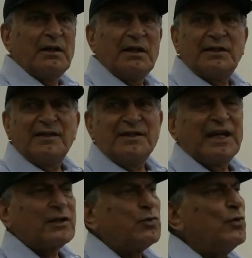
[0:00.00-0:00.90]
It doesn't
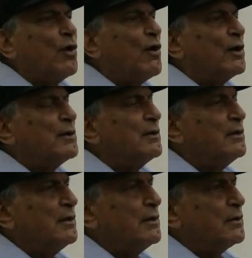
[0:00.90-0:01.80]
take too long
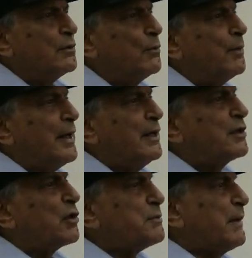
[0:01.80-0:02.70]
to, by
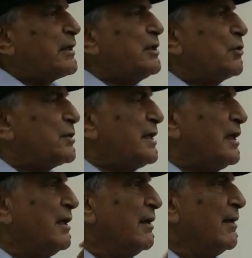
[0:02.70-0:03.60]
introspection to
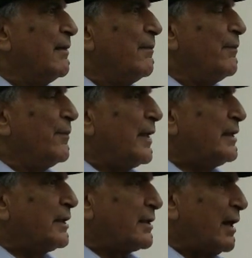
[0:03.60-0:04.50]
see that
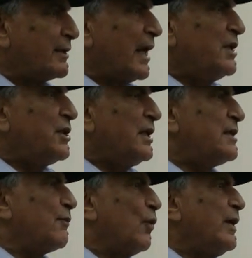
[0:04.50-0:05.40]
the attention
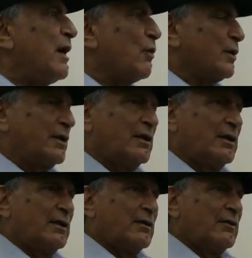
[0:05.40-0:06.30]
is flowing out
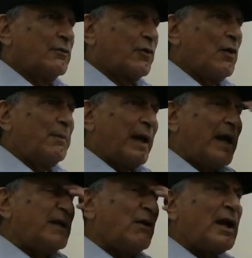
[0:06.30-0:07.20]
from
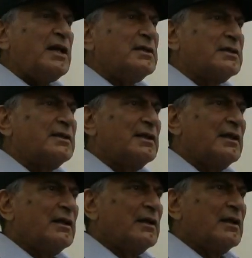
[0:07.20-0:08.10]
behind our eyes.
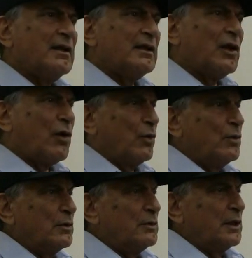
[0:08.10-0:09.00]
Now,
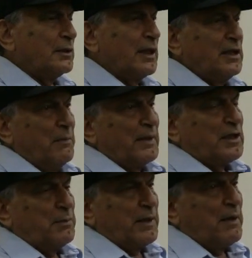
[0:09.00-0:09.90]
the, then the
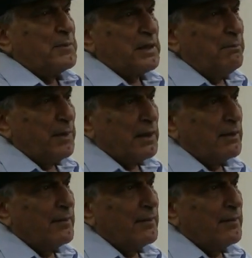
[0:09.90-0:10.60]
method becomes simple.